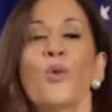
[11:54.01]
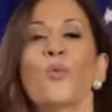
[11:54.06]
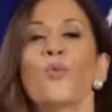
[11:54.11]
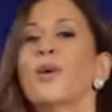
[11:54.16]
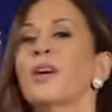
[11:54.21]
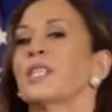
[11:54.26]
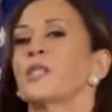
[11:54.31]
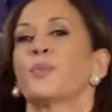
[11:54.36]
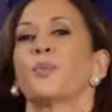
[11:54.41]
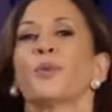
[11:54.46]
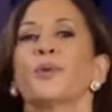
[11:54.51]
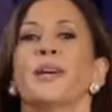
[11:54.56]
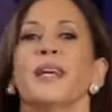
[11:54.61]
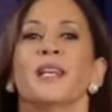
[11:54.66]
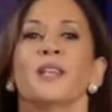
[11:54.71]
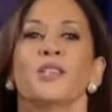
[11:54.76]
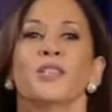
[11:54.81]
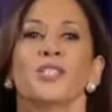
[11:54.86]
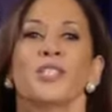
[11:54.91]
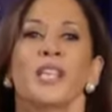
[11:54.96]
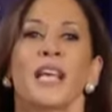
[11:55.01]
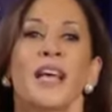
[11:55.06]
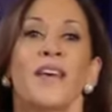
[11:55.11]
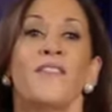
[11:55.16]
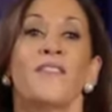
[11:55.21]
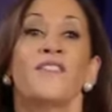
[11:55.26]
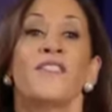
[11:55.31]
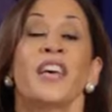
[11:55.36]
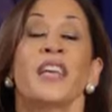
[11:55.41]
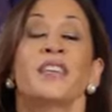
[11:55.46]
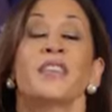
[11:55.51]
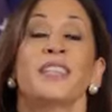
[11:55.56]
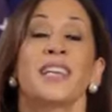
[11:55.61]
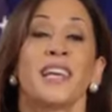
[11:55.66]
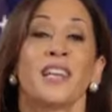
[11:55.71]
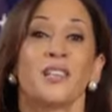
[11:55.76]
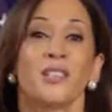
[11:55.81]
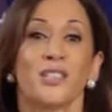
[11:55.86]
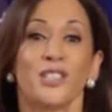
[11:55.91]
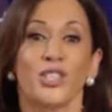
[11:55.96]
"Respirators,
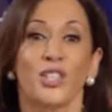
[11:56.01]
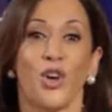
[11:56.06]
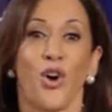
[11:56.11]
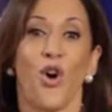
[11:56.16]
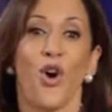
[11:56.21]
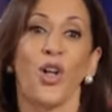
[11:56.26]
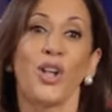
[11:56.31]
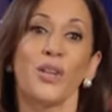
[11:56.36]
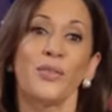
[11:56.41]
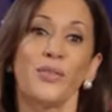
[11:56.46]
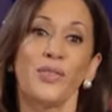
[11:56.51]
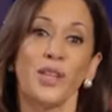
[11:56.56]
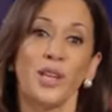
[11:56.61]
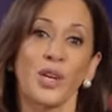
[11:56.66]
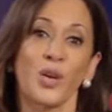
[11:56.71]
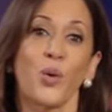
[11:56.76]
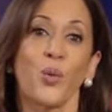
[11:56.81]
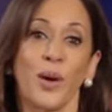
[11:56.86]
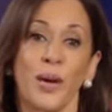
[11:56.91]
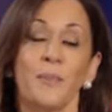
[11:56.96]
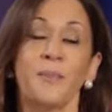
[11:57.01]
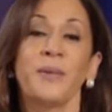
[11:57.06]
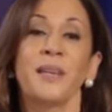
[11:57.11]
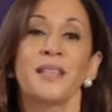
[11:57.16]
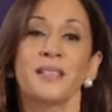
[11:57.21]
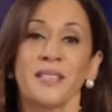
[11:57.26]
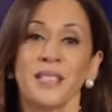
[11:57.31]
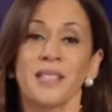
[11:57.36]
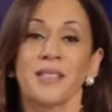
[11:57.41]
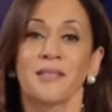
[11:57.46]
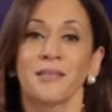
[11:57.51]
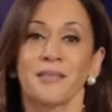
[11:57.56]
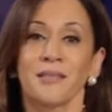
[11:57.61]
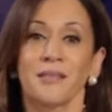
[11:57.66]
ventilators, all of the equipment,